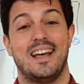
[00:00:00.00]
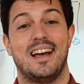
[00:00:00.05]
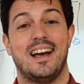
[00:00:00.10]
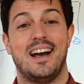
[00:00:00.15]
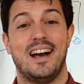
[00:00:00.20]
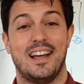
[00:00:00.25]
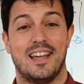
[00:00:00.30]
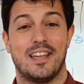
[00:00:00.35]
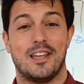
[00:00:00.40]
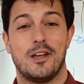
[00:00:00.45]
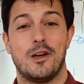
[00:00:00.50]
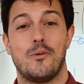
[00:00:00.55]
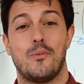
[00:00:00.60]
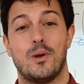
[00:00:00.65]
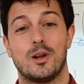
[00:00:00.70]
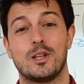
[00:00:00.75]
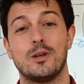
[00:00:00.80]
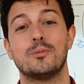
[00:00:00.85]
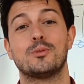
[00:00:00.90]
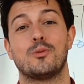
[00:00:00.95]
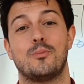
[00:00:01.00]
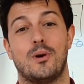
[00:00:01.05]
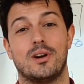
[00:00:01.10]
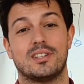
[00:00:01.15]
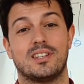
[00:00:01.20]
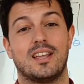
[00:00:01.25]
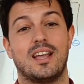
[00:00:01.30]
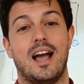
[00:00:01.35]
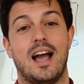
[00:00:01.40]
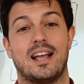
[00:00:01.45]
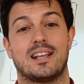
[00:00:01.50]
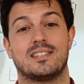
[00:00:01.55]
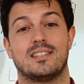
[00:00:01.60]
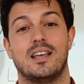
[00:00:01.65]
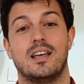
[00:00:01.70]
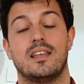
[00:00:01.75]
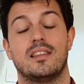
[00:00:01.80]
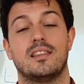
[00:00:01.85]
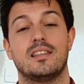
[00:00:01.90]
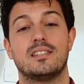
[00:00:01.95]
Hi, welcome to Martin
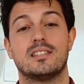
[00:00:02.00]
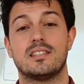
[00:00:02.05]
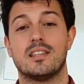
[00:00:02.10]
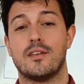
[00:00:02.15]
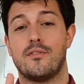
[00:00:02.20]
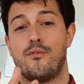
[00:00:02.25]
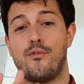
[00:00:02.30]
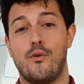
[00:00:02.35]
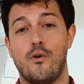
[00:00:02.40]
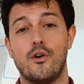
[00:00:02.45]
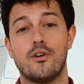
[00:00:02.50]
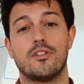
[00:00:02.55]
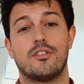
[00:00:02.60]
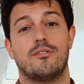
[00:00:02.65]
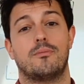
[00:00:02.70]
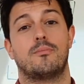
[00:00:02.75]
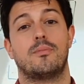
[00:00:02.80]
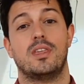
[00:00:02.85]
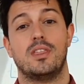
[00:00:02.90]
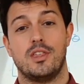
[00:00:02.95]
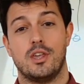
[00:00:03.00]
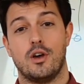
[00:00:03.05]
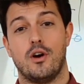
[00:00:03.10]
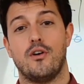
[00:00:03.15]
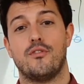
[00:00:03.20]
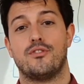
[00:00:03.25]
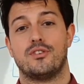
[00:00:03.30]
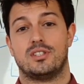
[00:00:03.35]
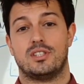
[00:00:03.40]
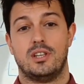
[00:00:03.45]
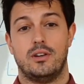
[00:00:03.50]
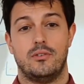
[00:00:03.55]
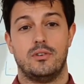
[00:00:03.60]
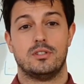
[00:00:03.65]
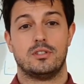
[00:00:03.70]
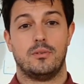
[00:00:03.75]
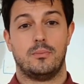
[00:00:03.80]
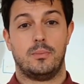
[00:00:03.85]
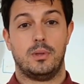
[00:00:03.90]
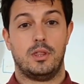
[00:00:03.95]
Hacks. This is the fourth video of a
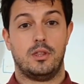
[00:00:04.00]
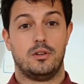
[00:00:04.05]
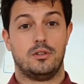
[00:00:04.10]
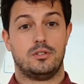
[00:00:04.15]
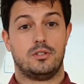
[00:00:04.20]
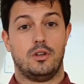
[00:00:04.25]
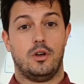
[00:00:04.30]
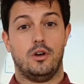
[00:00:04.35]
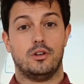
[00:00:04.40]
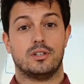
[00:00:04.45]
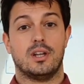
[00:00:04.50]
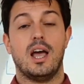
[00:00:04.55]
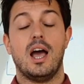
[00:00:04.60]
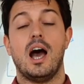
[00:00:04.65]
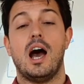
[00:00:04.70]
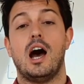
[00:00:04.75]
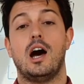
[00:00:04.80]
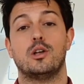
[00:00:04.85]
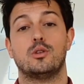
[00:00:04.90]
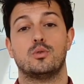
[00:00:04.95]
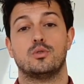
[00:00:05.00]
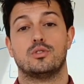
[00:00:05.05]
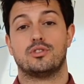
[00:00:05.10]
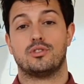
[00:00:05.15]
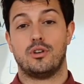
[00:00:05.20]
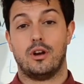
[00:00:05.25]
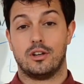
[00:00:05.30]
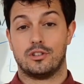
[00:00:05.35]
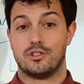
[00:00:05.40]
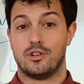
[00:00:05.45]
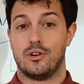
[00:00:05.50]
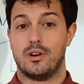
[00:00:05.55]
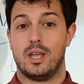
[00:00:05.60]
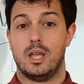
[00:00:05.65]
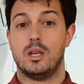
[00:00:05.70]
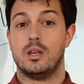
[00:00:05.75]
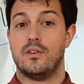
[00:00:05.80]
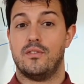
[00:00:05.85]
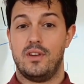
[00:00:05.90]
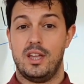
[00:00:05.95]
series of videos on how to structure
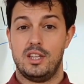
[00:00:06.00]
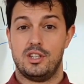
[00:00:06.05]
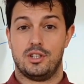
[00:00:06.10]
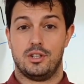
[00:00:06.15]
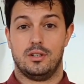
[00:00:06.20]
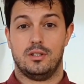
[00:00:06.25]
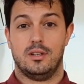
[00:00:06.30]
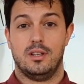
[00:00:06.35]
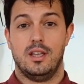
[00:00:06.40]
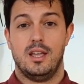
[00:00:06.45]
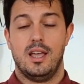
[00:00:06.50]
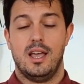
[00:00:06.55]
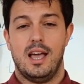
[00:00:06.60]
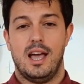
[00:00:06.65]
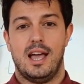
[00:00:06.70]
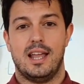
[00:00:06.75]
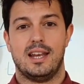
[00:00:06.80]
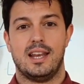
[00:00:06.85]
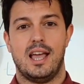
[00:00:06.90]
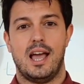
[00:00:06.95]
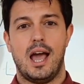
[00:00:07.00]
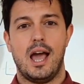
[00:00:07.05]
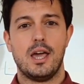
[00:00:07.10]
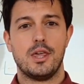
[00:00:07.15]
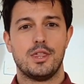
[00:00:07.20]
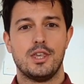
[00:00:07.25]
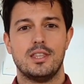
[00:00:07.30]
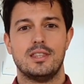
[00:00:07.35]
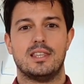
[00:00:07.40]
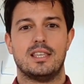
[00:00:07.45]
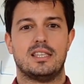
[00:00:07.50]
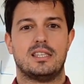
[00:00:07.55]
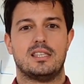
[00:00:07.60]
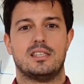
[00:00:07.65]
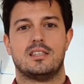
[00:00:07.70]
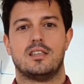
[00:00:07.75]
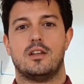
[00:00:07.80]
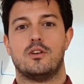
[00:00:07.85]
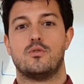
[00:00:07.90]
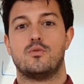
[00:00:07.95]
innovation. And I think this
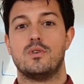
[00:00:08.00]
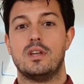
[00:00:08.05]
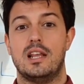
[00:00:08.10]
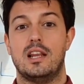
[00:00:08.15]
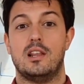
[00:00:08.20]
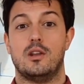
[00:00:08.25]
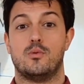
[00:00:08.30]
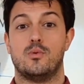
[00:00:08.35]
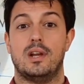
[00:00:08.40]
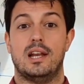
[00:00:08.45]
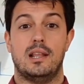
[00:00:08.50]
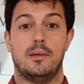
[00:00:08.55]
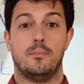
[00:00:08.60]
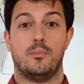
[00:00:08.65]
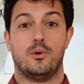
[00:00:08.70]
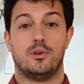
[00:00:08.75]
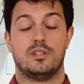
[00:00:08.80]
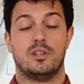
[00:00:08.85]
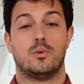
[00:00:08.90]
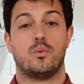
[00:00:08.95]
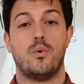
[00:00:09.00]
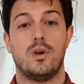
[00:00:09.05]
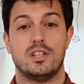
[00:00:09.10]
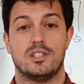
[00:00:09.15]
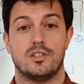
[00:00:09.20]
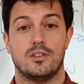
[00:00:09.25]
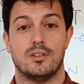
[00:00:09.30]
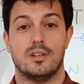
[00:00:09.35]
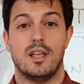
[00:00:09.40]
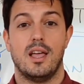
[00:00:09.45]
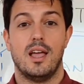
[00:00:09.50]
is a really, really important question.